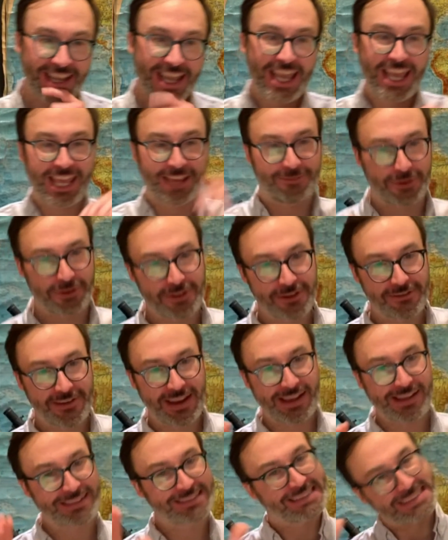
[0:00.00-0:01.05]
If you're in
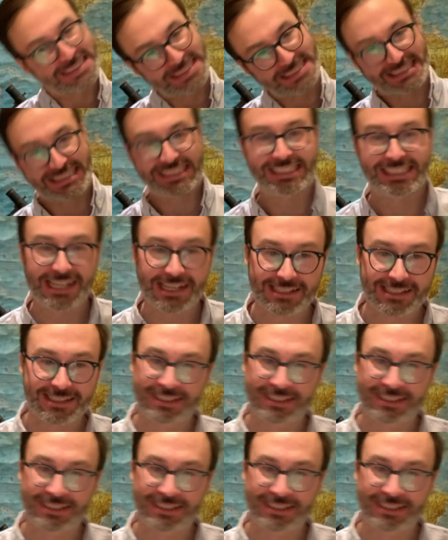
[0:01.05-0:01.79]
Laval, you're not.